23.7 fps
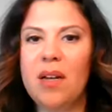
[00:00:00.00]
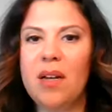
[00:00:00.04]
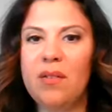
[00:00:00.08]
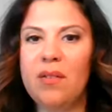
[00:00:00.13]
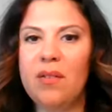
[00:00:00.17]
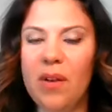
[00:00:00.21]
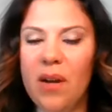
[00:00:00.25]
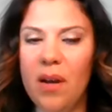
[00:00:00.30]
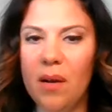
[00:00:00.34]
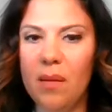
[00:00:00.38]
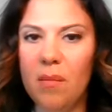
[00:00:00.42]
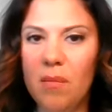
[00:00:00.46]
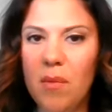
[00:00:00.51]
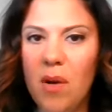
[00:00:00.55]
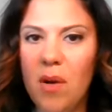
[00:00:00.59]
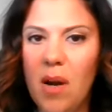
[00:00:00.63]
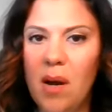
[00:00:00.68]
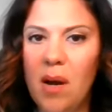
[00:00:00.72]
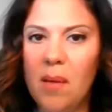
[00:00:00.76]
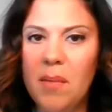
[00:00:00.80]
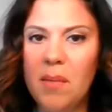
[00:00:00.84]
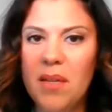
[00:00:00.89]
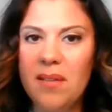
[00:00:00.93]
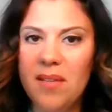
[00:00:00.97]
of
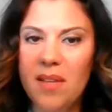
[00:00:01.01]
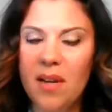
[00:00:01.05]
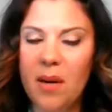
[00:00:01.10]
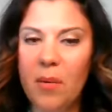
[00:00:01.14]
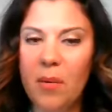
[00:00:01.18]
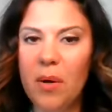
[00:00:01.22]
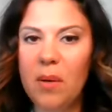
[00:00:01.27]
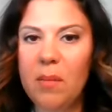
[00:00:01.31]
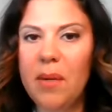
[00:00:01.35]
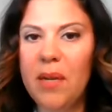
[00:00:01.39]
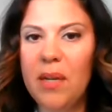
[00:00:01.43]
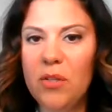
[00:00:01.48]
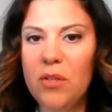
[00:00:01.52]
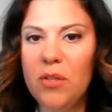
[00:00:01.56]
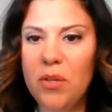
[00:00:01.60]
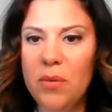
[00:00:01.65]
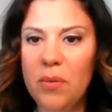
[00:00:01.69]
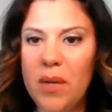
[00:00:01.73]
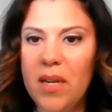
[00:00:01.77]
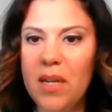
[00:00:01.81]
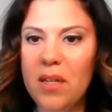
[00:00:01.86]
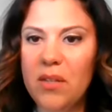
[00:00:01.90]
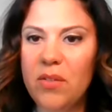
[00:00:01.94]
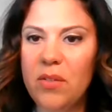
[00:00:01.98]
comments that I want to make sure
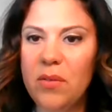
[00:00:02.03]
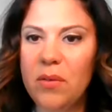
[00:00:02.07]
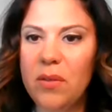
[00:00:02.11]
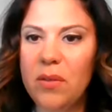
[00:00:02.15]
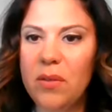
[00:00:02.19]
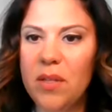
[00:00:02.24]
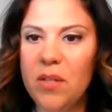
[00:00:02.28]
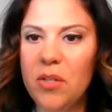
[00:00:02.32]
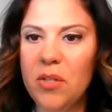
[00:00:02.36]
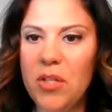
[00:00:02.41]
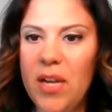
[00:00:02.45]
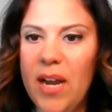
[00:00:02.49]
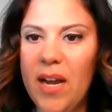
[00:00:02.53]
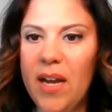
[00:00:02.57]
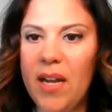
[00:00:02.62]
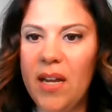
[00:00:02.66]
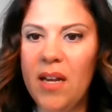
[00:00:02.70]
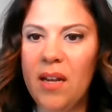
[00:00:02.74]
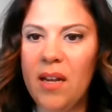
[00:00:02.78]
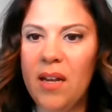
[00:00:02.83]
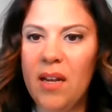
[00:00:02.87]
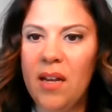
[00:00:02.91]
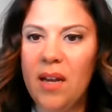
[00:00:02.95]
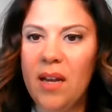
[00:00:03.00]
we get to in the chat.